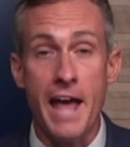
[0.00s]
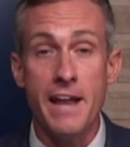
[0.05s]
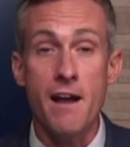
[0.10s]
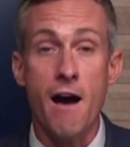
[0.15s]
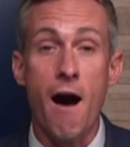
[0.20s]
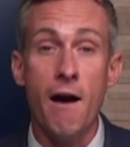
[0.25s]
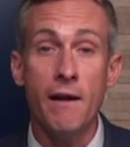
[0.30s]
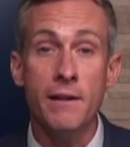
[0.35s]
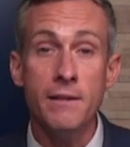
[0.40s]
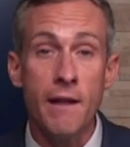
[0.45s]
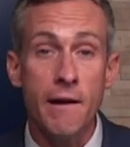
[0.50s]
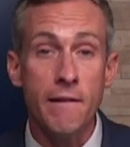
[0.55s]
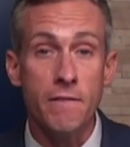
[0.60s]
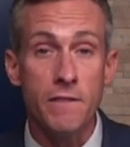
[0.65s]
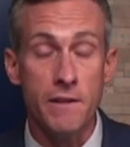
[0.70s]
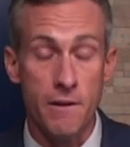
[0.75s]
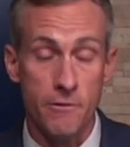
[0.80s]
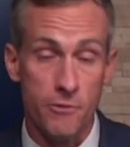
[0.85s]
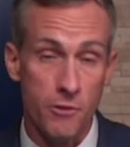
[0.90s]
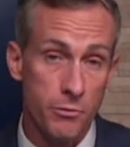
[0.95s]
And
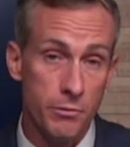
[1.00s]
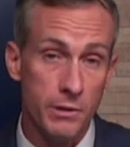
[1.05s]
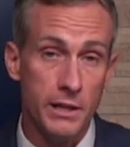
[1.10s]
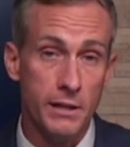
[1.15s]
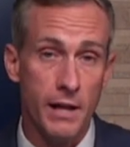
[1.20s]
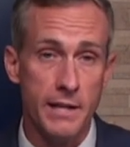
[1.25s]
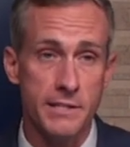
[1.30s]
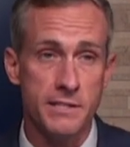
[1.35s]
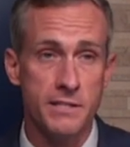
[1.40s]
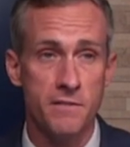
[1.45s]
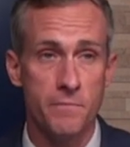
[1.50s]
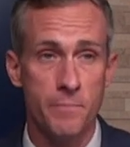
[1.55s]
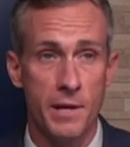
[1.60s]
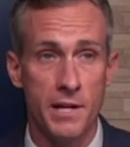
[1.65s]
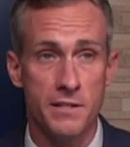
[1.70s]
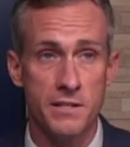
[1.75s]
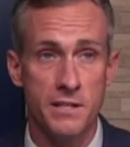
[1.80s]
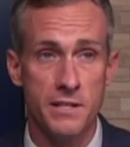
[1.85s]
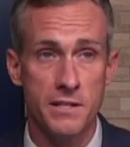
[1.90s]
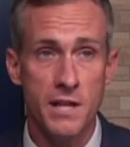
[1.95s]
unlike the other three classes
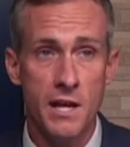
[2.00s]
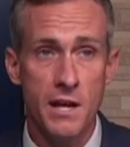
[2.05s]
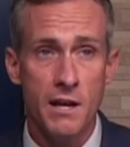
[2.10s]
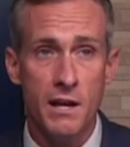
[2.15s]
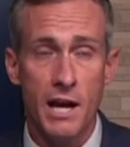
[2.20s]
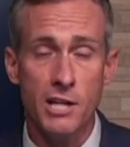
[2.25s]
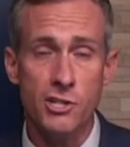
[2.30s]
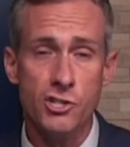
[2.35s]
of medicines,